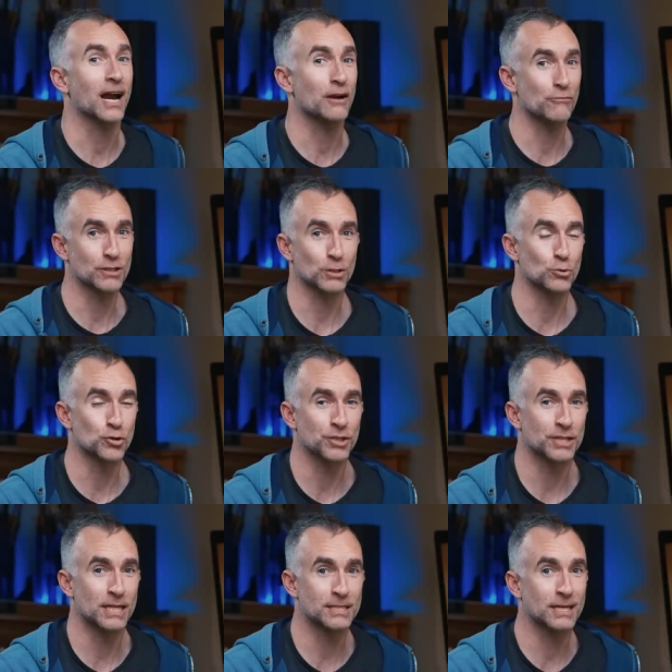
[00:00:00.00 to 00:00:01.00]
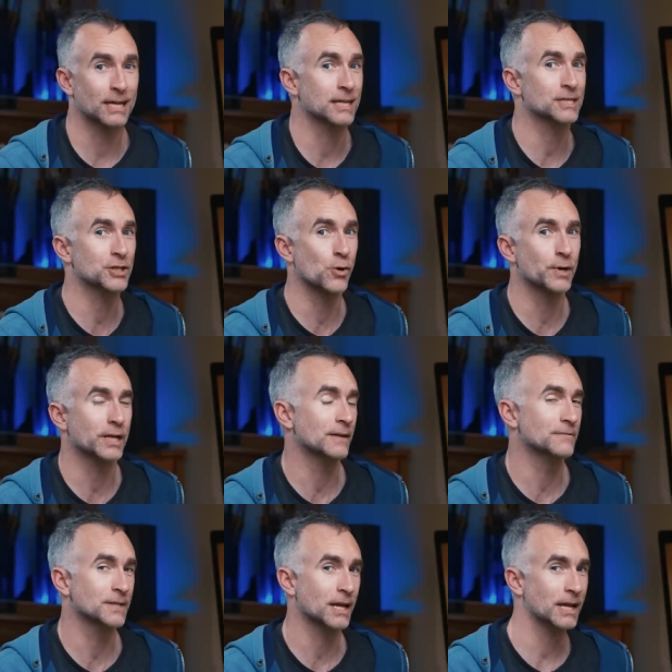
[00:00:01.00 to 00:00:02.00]
high resolution sensor, and so it
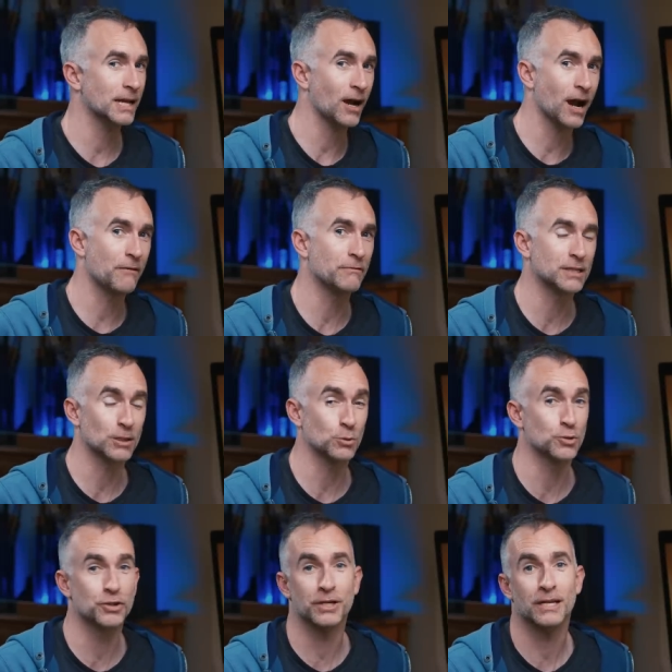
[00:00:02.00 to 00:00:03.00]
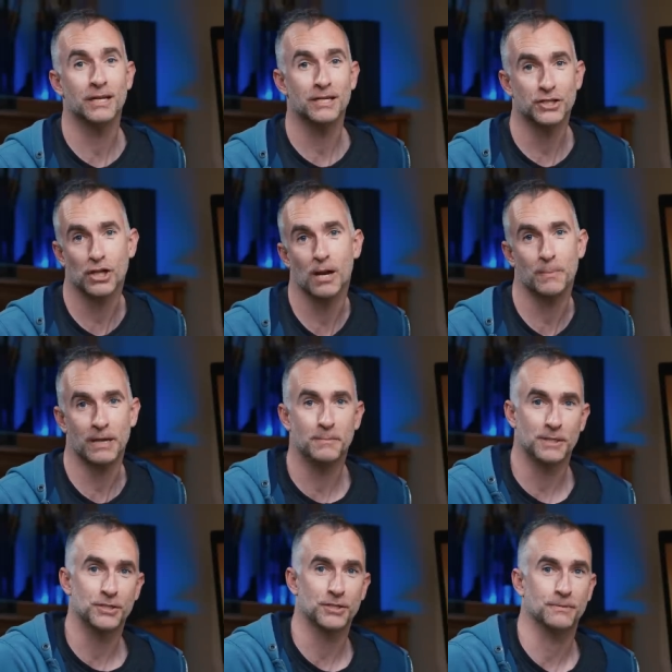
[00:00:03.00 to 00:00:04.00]
gives a high resolution, sharp
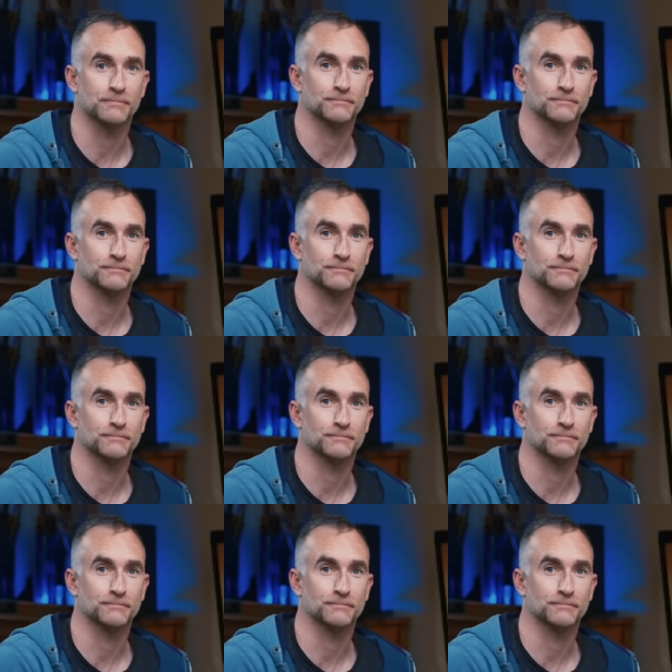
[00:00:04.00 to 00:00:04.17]
image.